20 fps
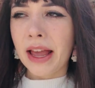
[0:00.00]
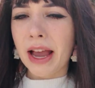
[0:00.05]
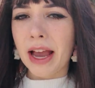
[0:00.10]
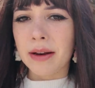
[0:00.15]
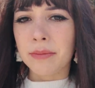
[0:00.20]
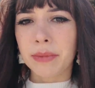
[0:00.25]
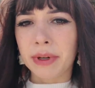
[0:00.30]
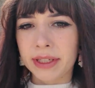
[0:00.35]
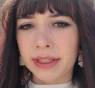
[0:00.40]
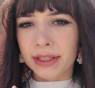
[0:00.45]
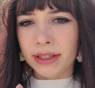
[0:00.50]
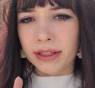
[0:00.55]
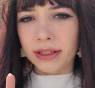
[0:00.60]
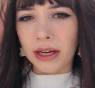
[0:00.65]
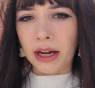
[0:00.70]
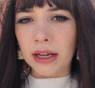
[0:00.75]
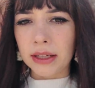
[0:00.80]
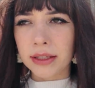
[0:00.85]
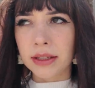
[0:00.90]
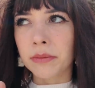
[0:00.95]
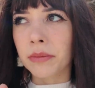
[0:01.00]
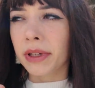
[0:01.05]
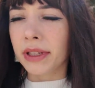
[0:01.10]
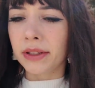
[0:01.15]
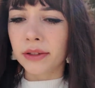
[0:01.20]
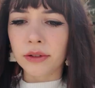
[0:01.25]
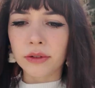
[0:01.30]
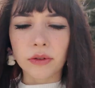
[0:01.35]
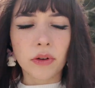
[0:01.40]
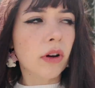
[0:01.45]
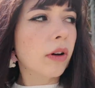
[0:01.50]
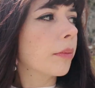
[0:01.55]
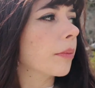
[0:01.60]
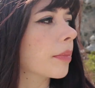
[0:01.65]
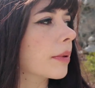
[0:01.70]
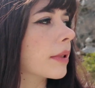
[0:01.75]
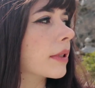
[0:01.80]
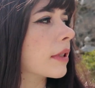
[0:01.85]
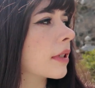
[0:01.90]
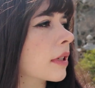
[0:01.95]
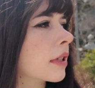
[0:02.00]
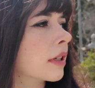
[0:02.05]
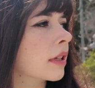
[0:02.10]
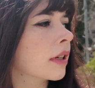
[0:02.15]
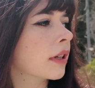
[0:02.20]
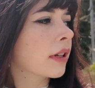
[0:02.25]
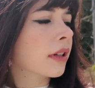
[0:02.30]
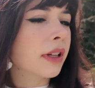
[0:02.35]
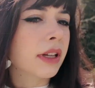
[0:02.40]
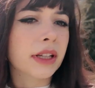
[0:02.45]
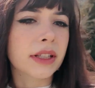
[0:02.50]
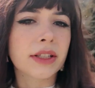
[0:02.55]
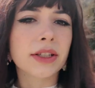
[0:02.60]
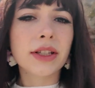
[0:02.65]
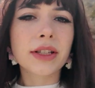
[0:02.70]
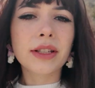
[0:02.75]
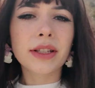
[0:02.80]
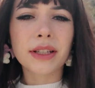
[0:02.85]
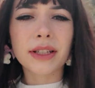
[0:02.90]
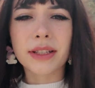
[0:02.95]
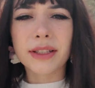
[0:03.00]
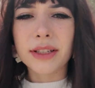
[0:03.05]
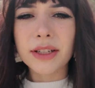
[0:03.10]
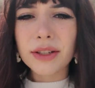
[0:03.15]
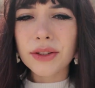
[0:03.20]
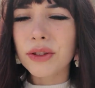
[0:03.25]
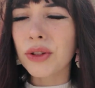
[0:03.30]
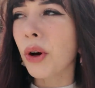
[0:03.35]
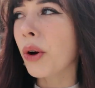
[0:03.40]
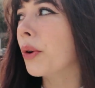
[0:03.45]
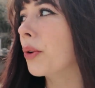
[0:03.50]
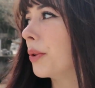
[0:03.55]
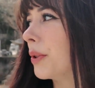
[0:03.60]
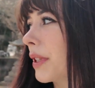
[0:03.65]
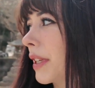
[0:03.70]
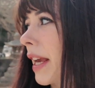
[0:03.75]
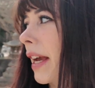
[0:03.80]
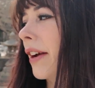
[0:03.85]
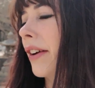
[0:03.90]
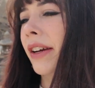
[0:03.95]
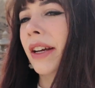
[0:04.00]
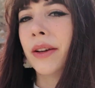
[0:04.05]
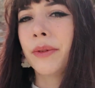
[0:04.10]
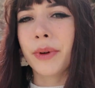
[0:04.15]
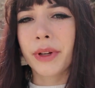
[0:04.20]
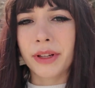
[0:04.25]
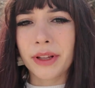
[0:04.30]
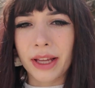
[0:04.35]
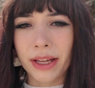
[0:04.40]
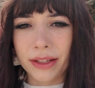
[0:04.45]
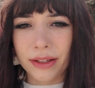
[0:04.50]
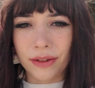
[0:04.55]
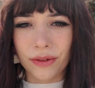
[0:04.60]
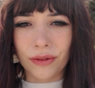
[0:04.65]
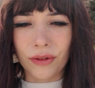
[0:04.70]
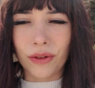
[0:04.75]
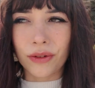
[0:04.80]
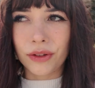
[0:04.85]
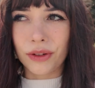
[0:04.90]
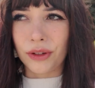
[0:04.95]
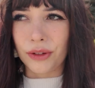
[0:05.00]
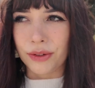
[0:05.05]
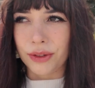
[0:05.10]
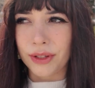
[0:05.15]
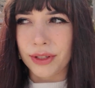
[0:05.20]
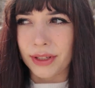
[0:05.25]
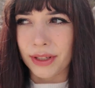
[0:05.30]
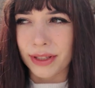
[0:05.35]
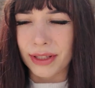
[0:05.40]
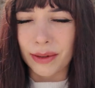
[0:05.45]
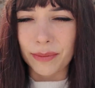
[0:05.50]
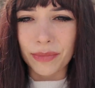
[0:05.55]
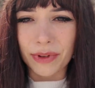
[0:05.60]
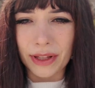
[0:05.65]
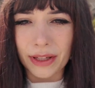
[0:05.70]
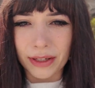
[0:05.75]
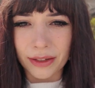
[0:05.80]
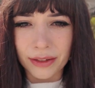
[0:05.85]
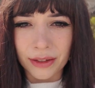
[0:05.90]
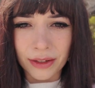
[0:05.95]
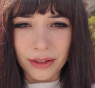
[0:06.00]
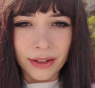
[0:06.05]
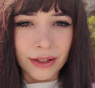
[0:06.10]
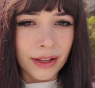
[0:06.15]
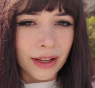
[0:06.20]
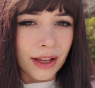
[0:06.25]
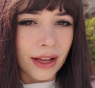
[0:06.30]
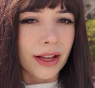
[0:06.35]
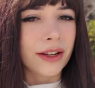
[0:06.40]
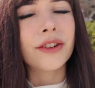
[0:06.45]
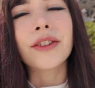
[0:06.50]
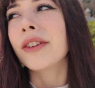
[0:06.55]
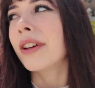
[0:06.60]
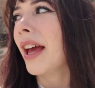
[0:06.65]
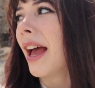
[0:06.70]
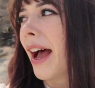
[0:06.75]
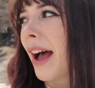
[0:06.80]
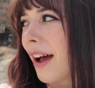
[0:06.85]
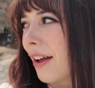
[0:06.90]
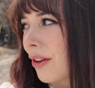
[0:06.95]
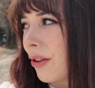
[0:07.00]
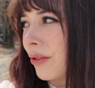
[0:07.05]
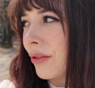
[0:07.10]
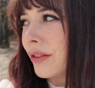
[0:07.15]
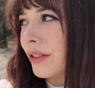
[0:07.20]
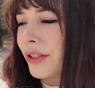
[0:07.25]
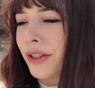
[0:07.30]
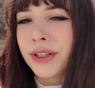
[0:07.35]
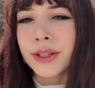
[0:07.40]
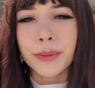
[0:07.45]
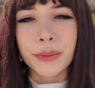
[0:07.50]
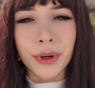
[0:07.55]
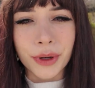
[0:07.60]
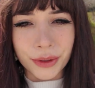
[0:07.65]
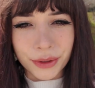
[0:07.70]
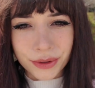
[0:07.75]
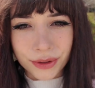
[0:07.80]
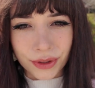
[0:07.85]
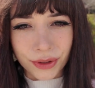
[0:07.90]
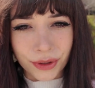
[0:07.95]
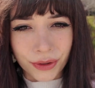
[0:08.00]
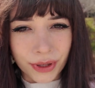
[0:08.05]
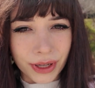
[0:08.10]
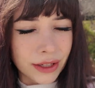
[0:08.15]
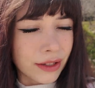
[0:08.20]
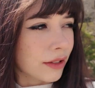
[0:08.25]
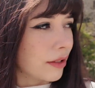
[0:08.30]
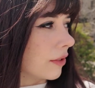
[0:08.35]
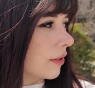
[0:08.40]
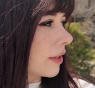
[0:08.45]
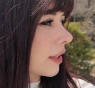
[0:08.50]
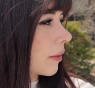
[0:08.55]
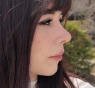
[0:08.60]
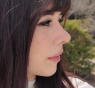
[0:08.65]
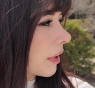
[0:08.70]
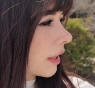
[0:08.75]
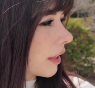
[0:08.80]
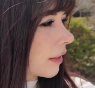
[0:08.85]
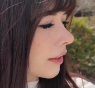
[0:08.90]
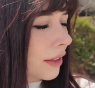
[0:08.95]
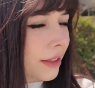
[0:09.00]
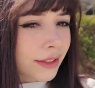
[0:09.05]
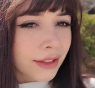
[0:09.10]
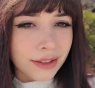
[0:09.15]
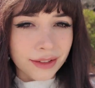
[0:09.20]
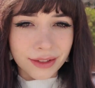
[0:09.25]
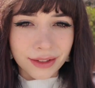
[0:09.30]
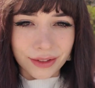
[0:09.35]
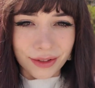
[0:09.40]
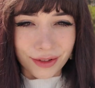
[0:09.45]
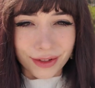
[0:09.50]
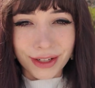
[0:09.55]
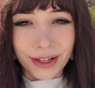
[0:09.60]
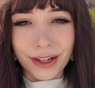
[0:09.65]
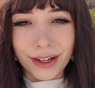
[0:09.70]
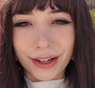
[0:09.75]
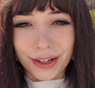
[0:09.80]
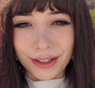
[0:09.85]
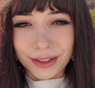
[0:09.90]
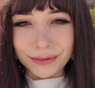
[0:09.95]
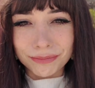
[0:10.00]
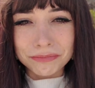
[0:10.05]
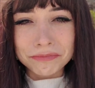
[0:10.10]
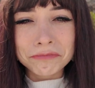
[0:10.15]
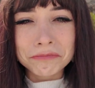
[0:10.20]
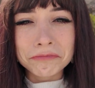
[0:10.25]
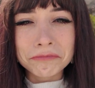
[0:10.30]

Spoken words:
and my starts and my stops. It's just so scary when like you're not used to something and you're an adult and you're supposed to know how to do something and you can't.